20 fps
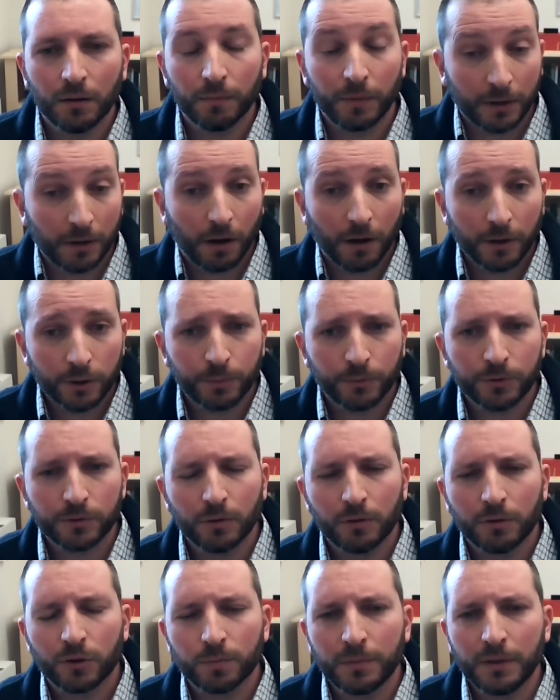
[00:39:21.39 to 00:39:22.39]
the gospel,
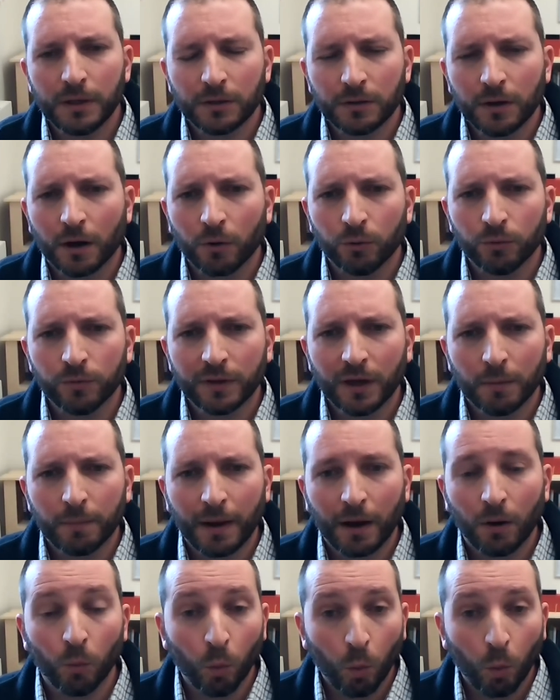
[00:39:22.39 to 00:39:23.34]
so to speak, not only about